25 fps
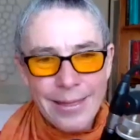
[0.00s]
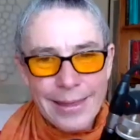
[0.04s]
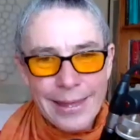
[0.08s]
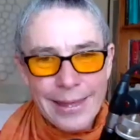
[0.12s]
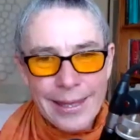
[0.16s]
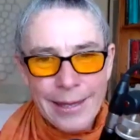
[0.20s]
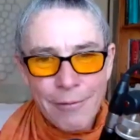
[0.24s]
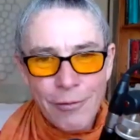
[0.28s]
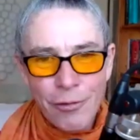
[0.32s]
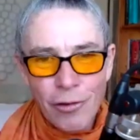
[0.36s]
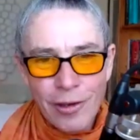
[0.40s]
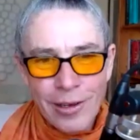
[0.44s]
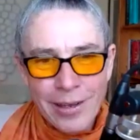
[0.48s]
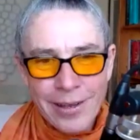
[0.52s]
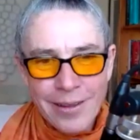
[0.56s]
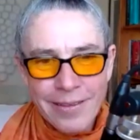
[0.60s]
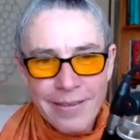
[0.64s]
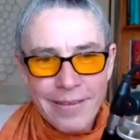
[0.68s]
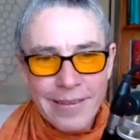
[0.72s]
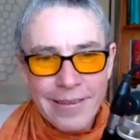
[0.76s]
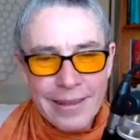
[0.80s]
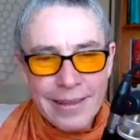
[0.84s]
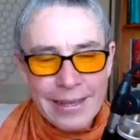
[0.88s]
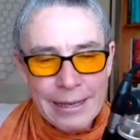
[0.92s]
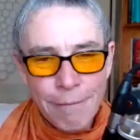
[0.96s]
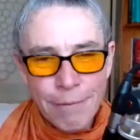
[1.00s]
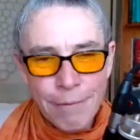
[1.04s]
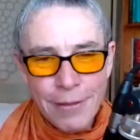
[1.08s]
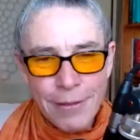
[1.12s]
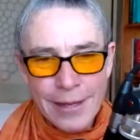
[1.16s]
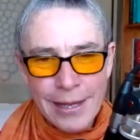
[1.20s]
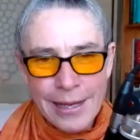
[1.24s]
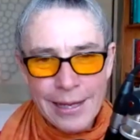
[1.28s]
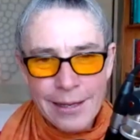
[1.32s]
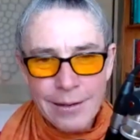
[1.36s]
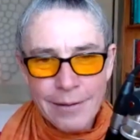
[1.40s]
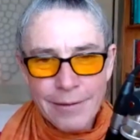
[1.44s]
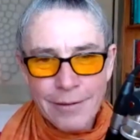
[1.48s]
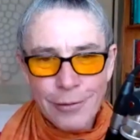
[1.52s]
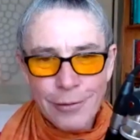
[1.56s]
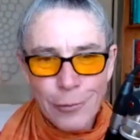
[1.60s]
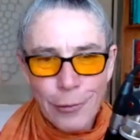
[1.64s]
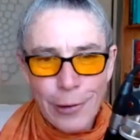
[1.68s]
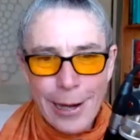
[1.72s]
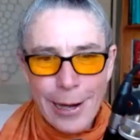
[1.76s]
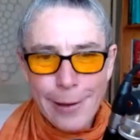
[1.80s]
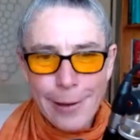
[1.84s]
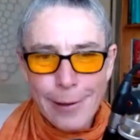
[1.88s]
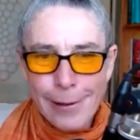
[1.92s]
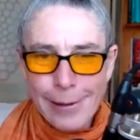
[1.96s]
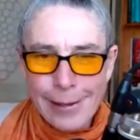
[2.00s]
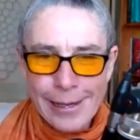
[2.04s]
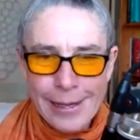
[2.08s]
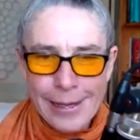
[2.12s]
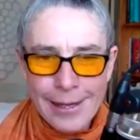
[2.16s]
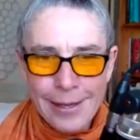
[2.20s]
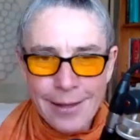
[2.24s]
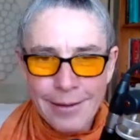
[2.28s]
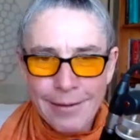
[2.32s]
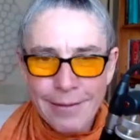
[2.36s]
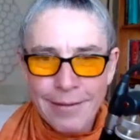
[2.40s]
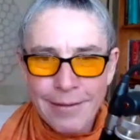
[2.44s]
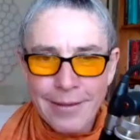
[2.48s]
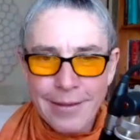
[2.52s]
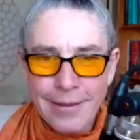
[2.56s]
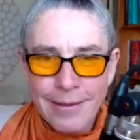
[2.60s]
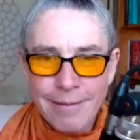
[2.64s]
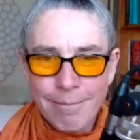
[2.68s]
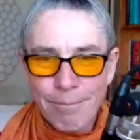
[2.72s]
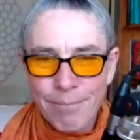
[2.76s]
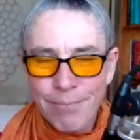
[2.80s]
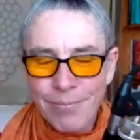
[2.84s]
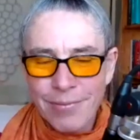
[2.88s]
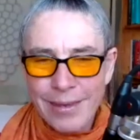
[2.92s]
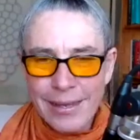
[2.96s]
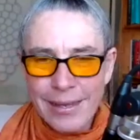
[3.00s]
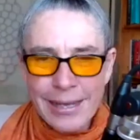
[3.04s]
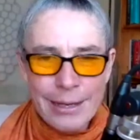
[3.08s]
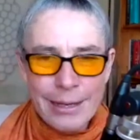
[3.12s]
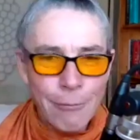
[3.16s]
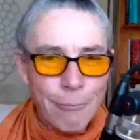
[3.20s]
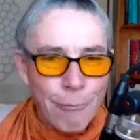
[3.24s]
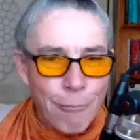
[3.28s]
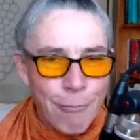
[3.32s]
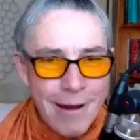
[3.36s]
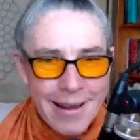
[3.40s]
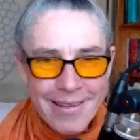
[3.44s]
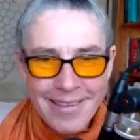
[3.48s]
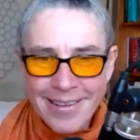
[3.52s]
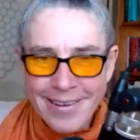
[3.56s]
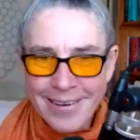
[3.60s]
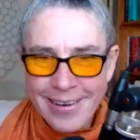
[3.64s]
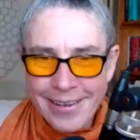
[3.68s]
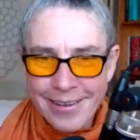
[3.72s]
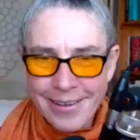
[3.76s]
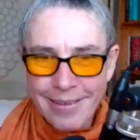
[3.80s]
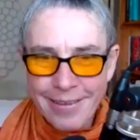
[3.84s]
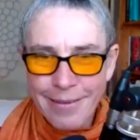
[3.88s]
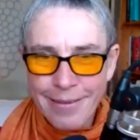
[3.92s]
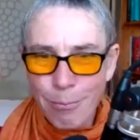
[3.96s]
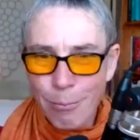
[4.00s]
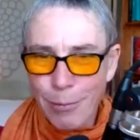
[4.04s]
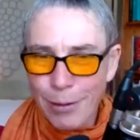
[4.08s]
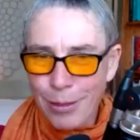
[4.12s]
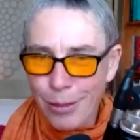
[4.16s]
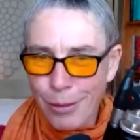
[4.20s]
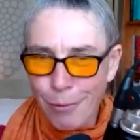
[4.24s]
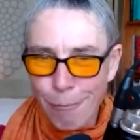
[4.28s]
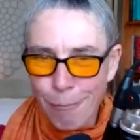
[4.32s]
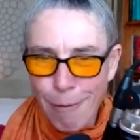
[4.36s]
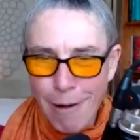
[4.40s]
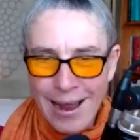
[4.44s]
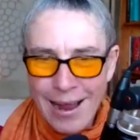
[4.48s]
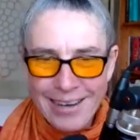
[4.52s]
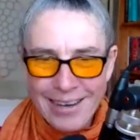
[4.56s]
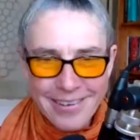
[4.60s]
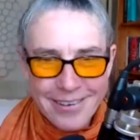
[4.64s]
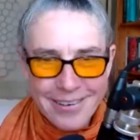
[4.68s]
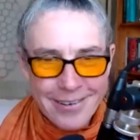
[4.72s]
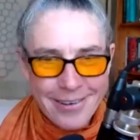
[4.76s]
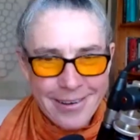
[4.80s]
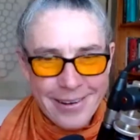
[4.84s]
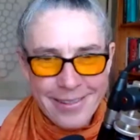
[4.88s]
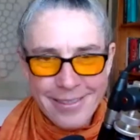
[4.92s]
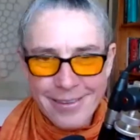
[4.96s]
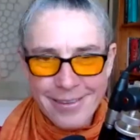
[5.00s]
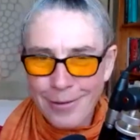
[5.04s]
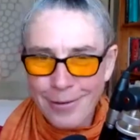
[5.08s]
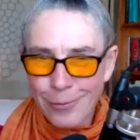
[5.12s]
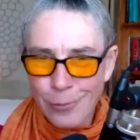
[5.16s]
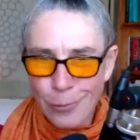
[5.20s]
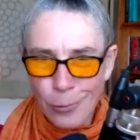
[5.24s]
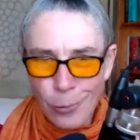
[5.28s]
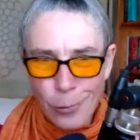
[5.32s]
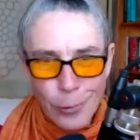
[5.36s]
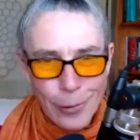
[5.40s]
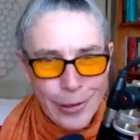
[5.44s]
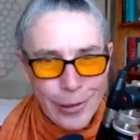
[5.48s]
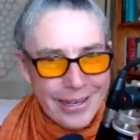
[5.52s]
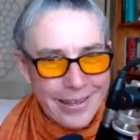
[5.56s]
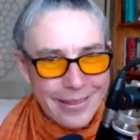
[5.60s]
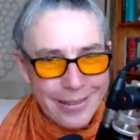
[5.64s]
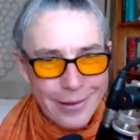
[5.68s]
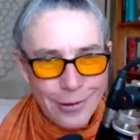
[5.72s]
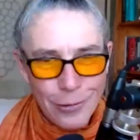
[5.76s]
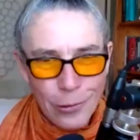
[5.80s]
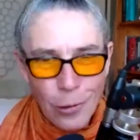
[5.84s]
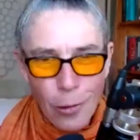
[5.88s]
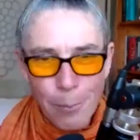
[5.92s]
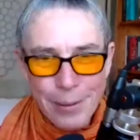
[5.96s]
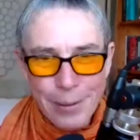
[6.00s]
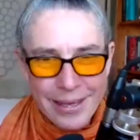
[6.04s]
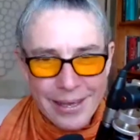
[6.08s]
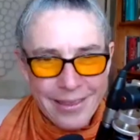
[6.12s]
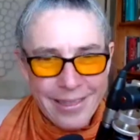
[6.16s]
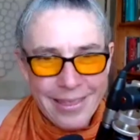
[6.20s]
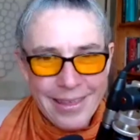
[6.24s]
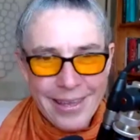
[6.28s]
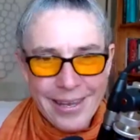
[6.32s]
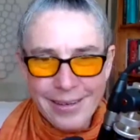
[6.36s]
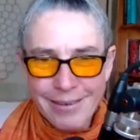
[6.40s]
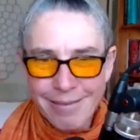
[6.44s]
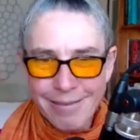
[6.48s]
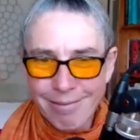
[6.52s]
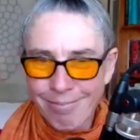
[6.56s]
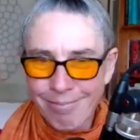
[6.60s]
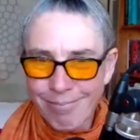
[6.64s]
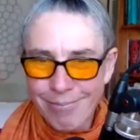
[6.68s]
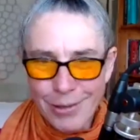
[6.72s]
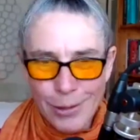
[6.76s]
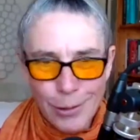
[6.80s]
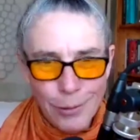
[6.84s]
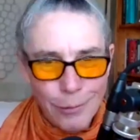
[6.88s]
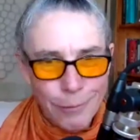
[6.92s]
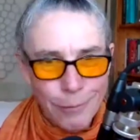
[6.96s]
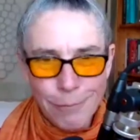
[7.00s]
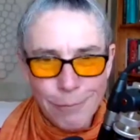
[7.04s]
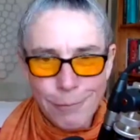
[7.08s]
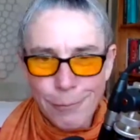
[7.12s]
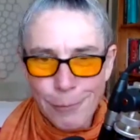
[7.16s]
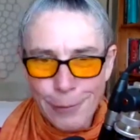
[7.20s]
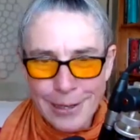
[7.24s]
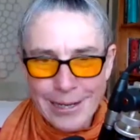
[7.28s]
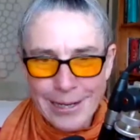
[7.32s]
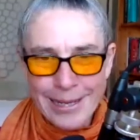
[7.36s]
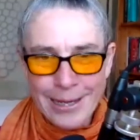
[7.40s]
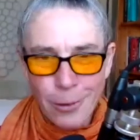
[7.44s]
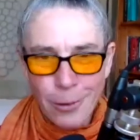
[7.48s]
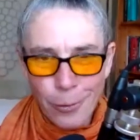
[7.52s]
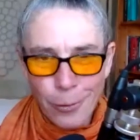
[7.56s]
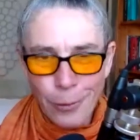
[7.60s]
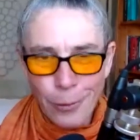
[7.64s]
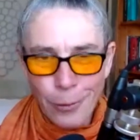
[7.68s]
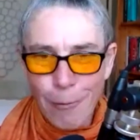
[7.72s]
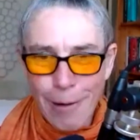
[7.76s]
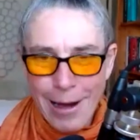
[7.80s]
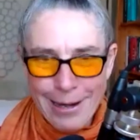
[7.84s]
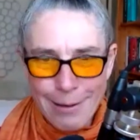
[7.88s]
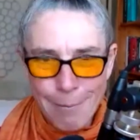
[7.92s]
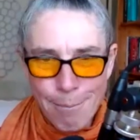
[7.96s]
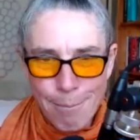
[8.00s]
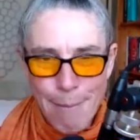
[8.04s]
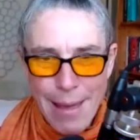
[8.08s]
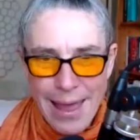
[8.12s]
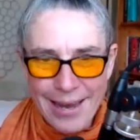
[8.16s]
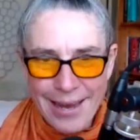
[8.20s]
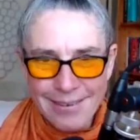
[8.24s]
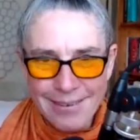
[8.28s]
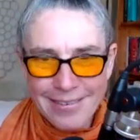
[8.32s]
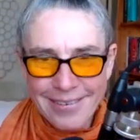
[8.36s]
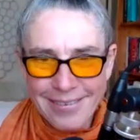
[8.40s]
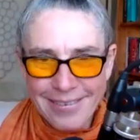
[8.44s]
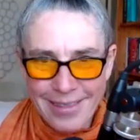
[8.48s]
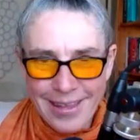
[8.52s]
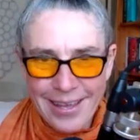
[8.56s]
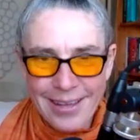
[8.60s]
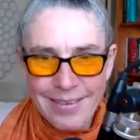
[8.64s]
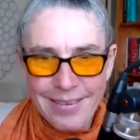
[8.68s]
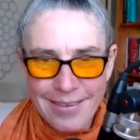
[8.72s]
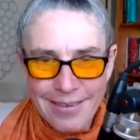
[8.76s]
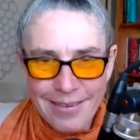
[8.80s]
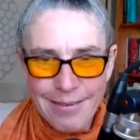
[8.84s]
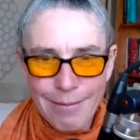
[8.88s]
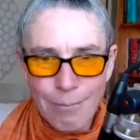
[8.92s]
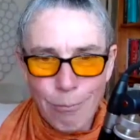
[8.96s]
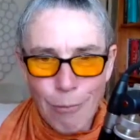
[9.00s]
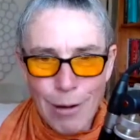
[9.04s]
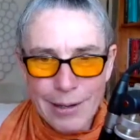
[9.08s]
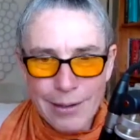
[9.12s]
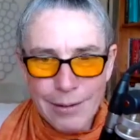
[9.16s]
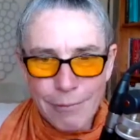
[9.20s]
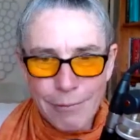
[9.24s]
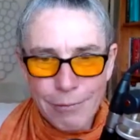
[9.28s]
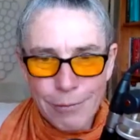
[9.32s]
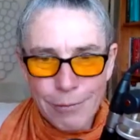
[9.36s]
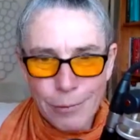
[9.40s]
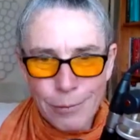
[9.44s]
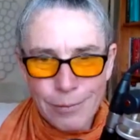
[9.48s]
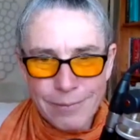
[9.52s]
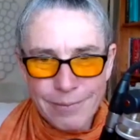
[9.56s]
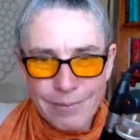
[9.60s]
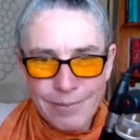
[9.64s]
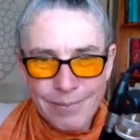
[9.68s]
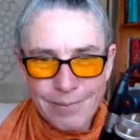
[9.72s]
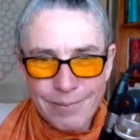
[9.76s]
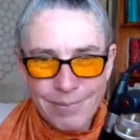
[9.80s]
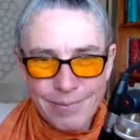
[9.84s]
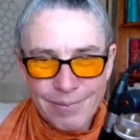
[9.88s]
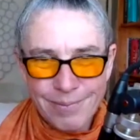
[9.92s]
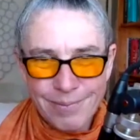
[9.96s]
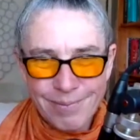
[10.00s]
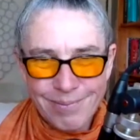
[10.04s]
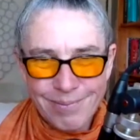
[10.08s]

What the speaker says: I think if the illustrator is in resonance with the writer and the story and the topic, then you've really got a great match. That's wonderful.